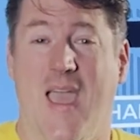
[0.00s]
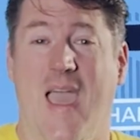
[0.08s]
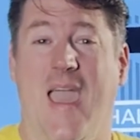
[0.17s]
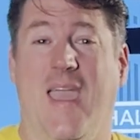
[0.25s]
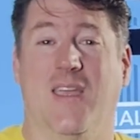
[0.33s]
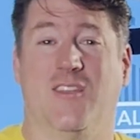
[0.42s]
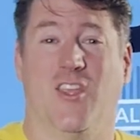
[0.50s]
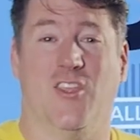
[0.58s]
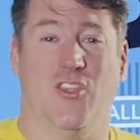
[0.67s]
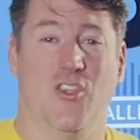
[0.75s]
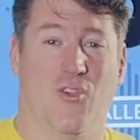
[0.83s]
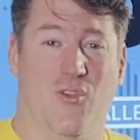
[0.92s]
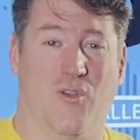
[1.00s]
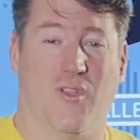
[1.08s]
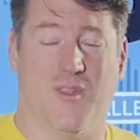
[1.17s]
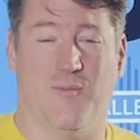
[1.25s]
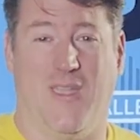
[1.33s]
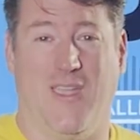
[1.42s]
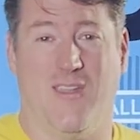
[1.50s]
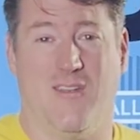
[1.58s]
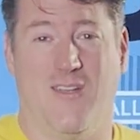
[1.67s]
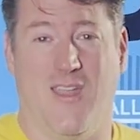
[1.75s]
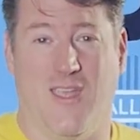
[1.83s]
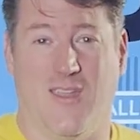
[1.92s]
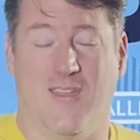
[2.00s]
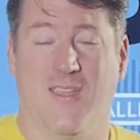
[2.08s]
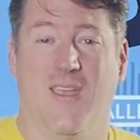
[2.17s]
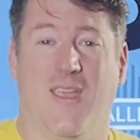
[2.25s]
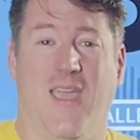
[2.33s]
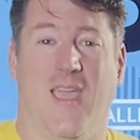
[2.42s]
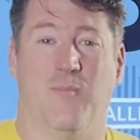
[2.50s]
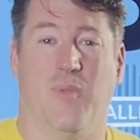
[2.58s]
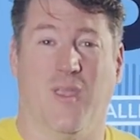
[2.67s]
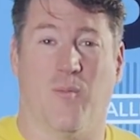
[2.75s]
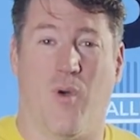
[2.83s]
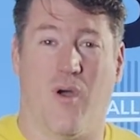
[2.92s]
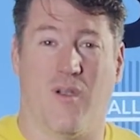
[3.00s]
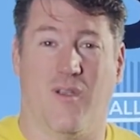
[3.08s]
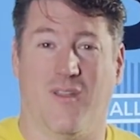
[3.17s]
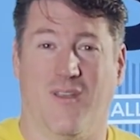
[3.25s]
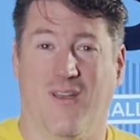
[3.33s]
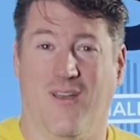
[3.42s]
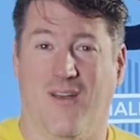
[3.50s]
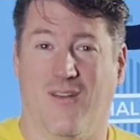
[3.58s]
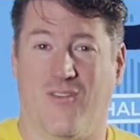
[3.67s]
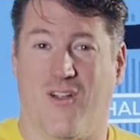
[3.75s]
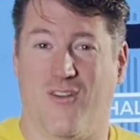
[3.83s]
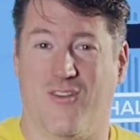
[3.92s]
and you could be entered in and be a part of our